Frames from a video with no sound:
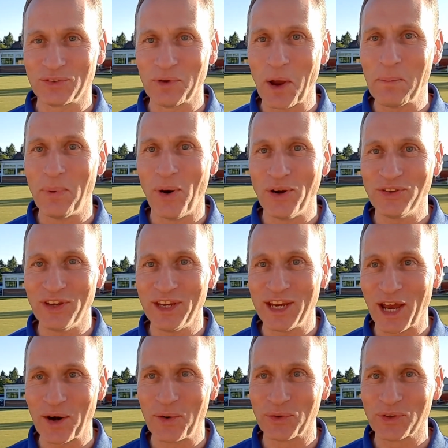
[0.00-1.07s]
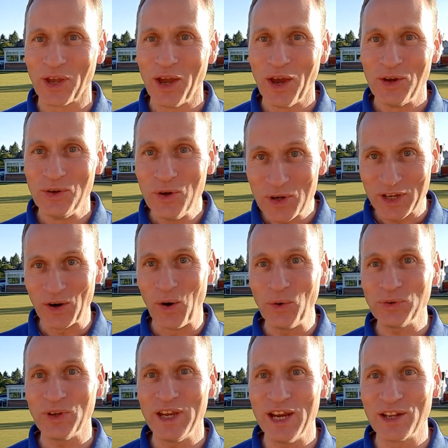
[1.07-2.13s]
Now, boys and girls, you can
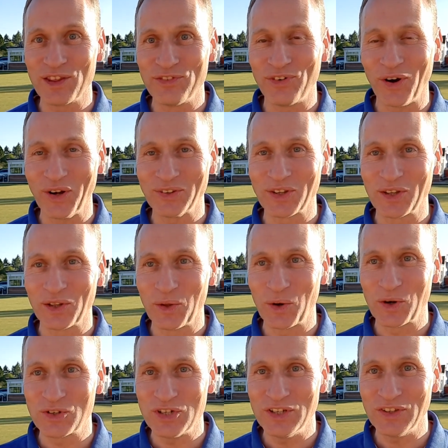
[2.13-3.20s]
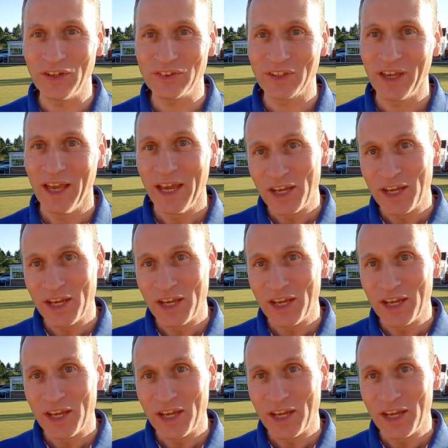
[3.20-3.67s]
also hear the voice of the Lord Jesus.